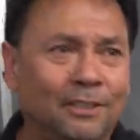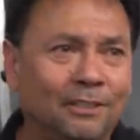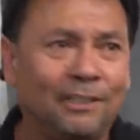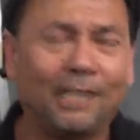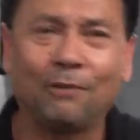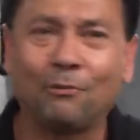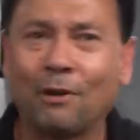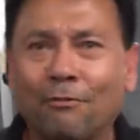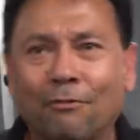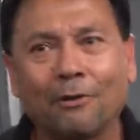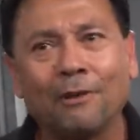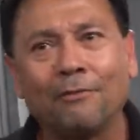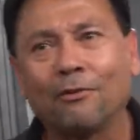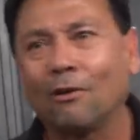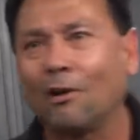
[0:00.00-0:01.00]
head
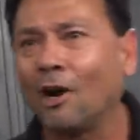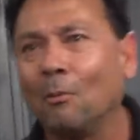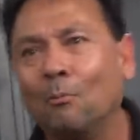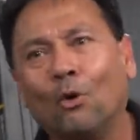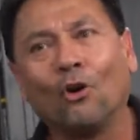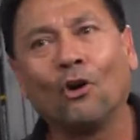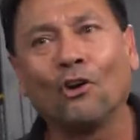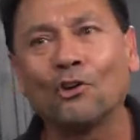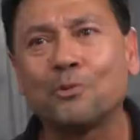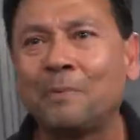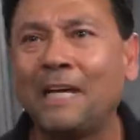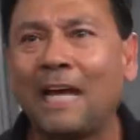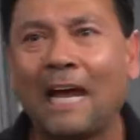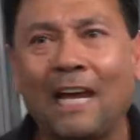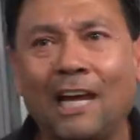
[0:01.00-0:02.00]
referee for
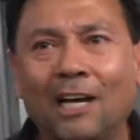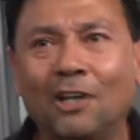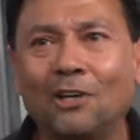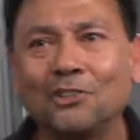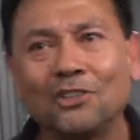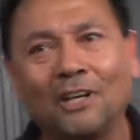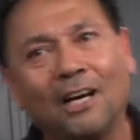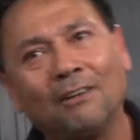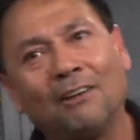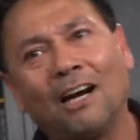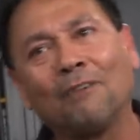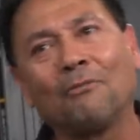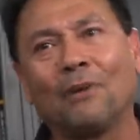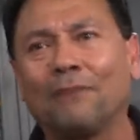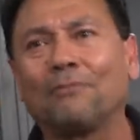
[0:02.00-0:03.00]
Armwrestling, PAL, so
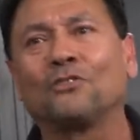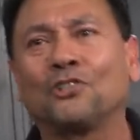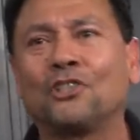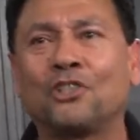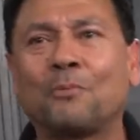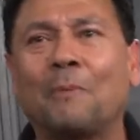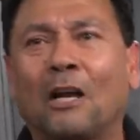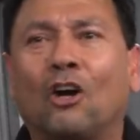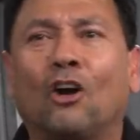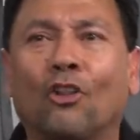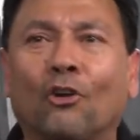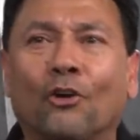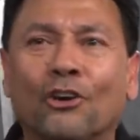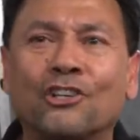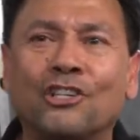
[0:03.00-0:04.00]
I've refereed just about all
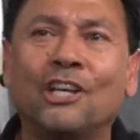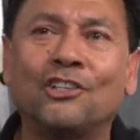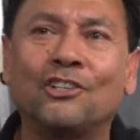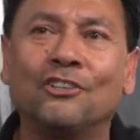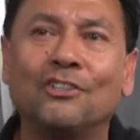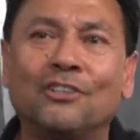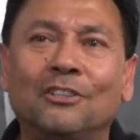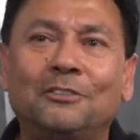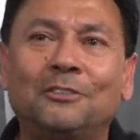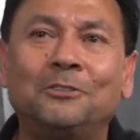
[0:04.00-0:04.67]
the organizations.